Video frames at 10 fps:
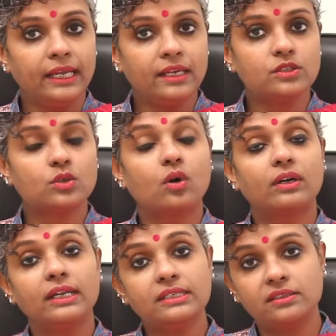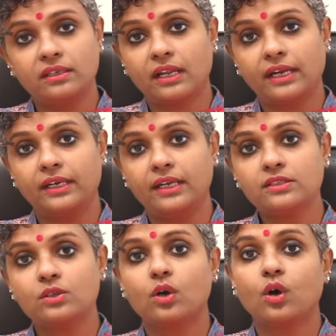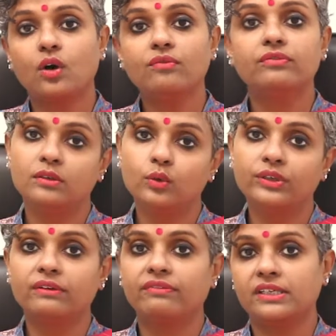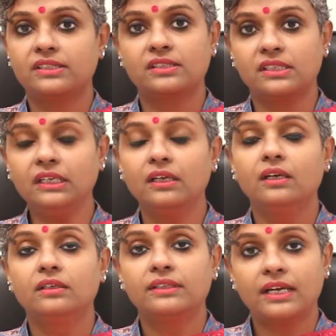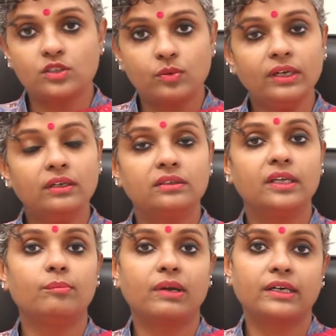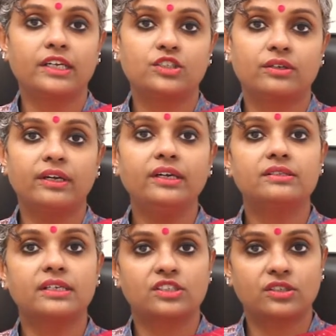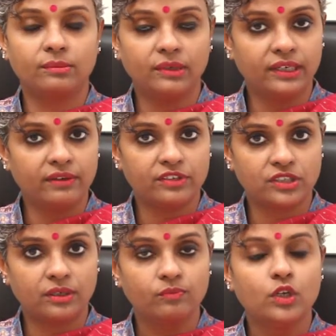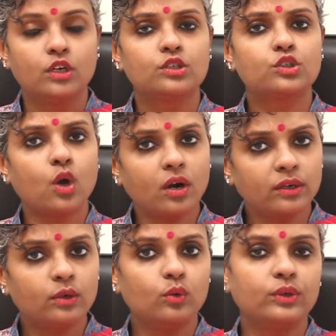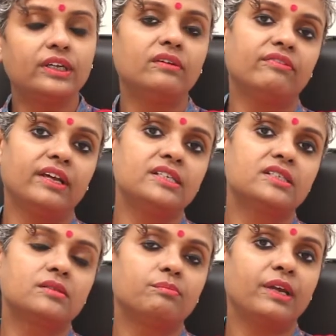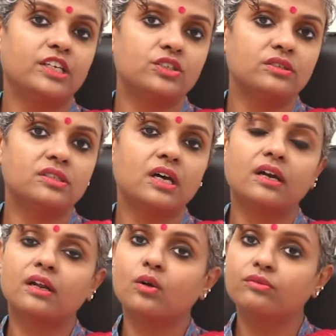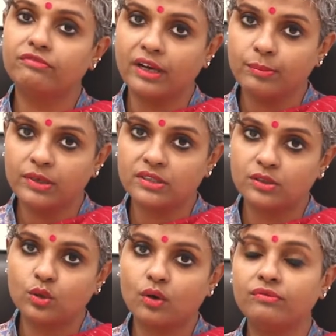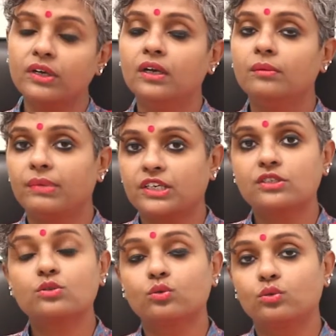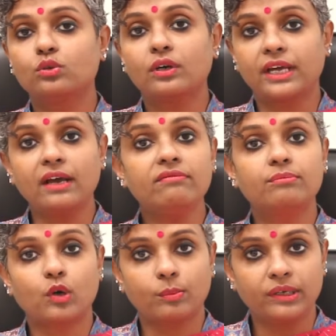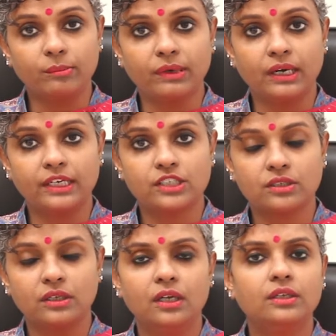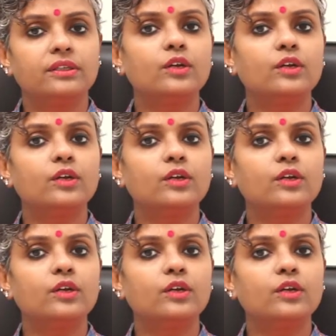days or less than 9 days of luteal phase is seen. That's when the implantation rate is extremely deficient. Short luteal phase patients are around 5% of patients who do not have proper implantation.